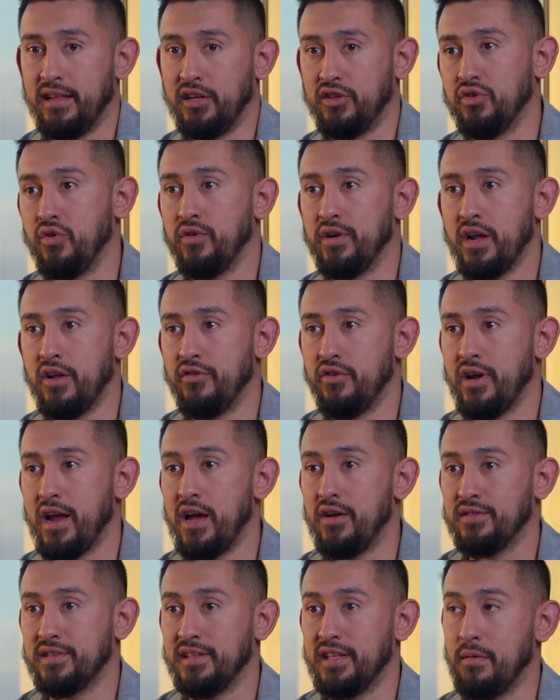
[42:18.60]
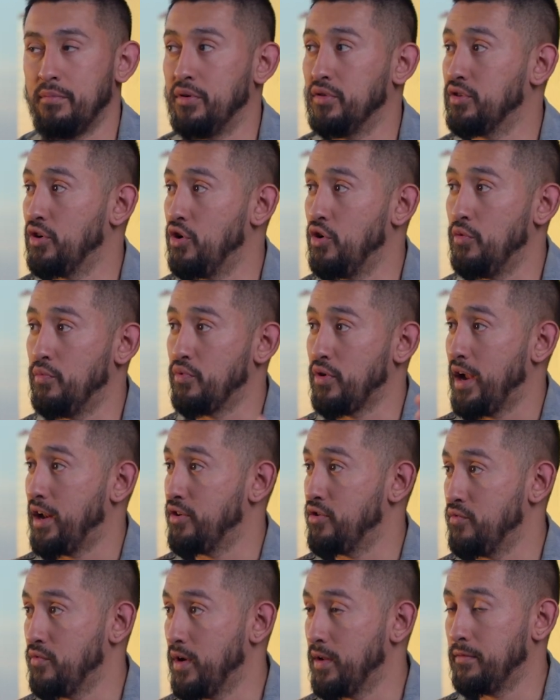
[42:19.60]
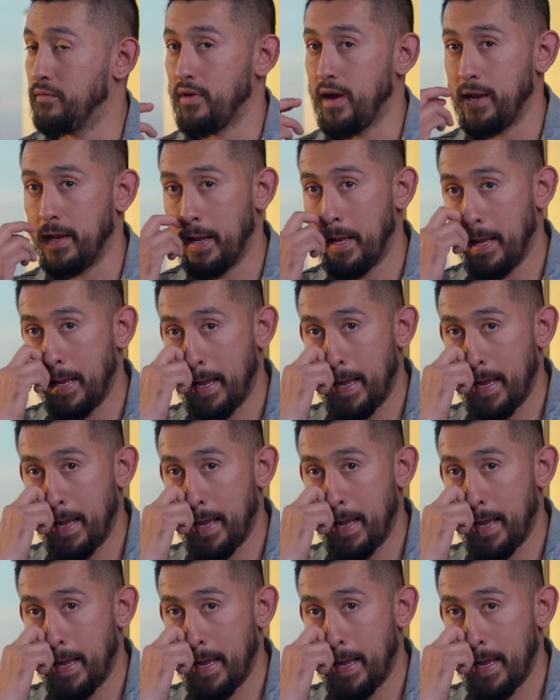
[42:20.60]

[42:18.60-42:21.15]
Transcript: tore down their house and they built a whole brand new one, right?